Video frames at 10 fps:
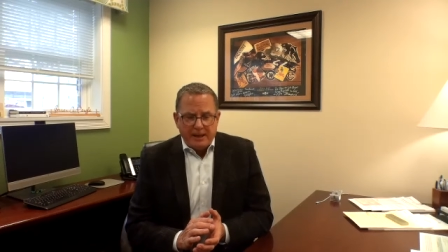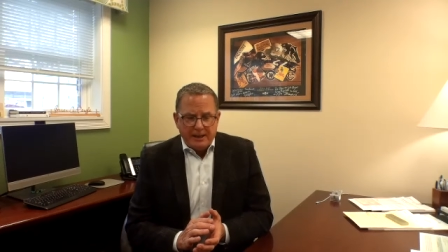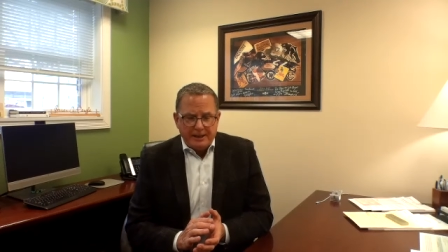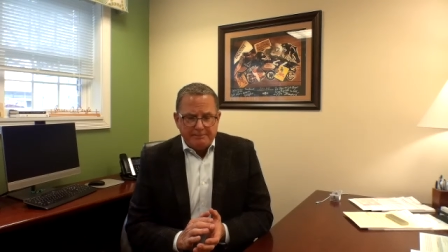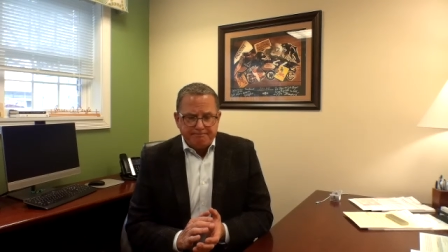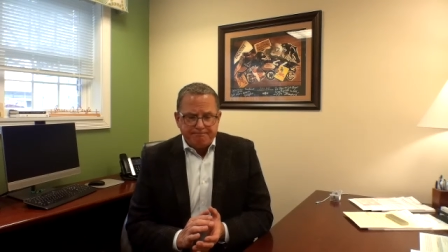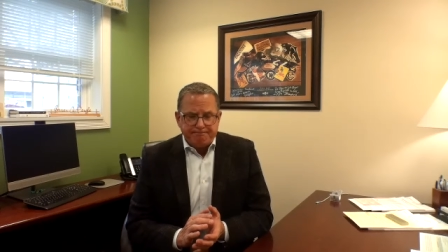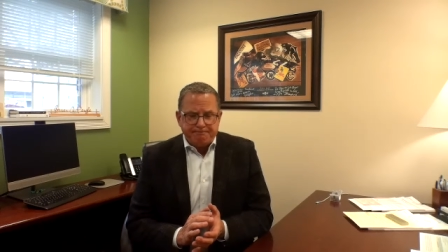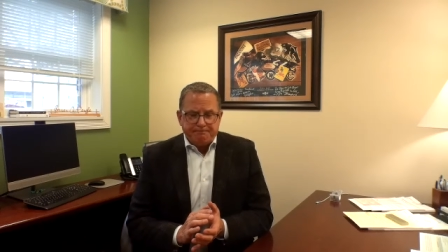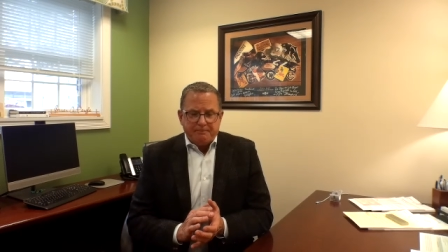
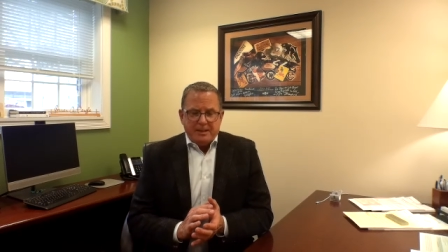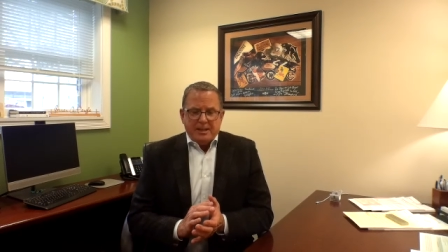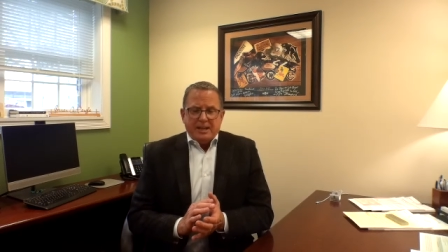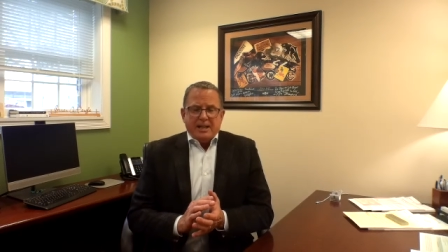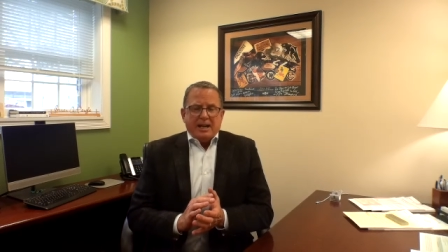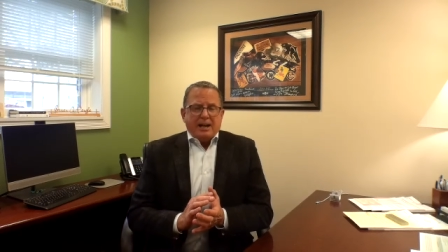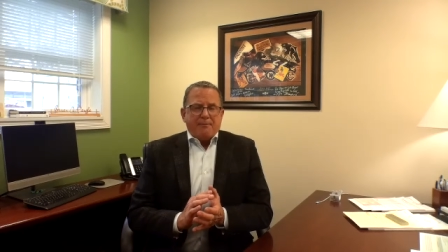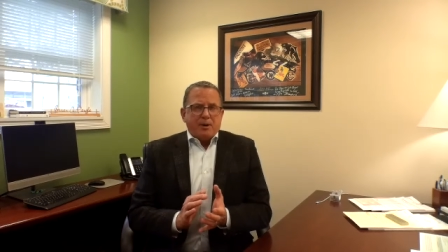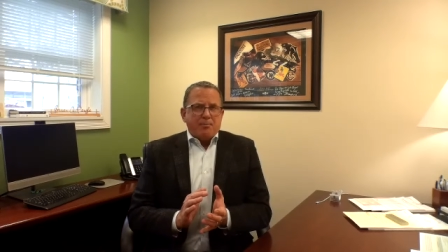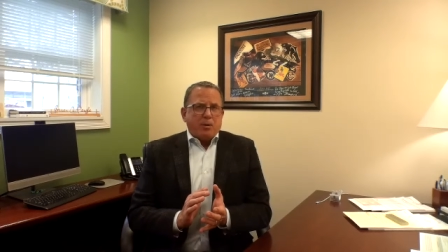I'm
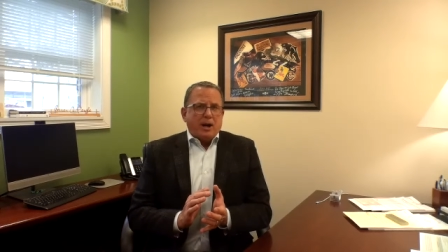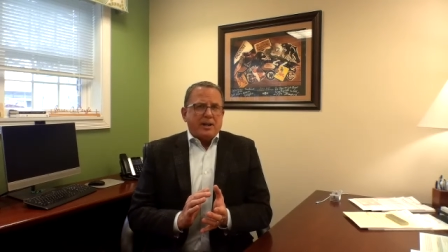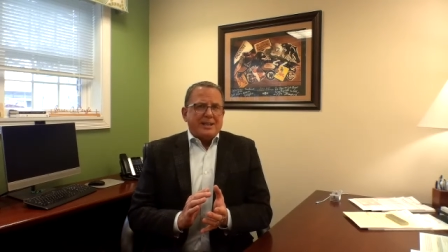very proud